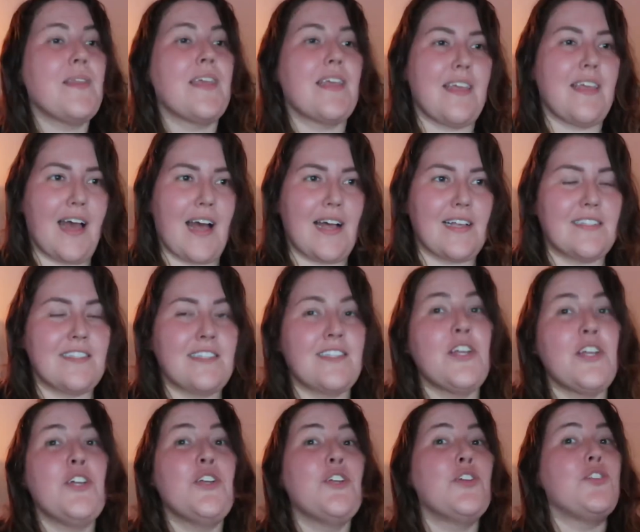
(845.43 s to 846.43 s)
Yes.
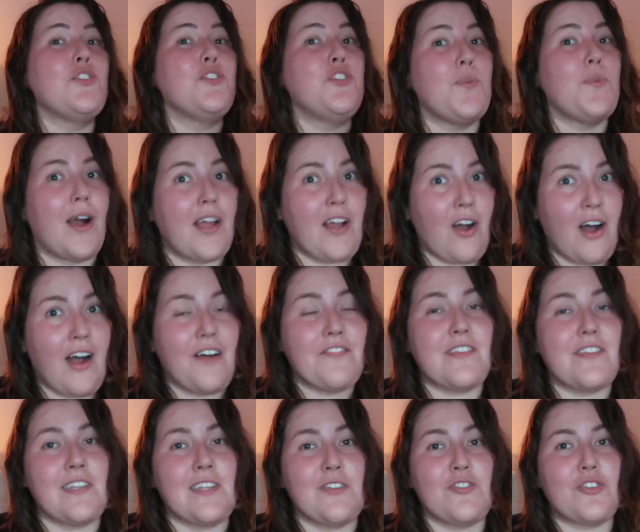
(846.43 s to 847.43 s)
Do I
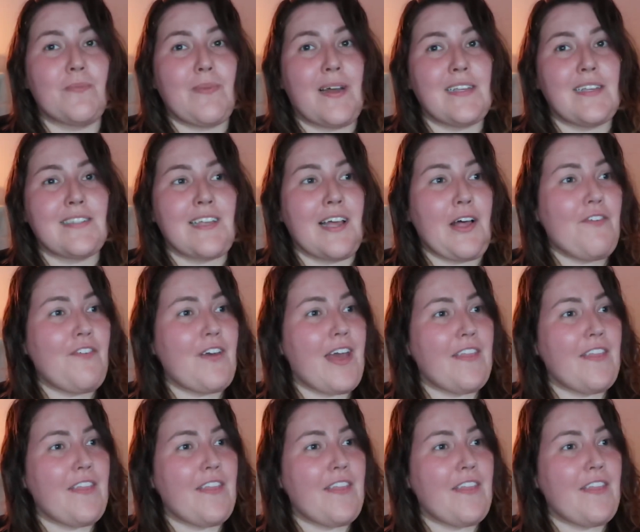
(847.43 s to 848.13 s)
often injure myself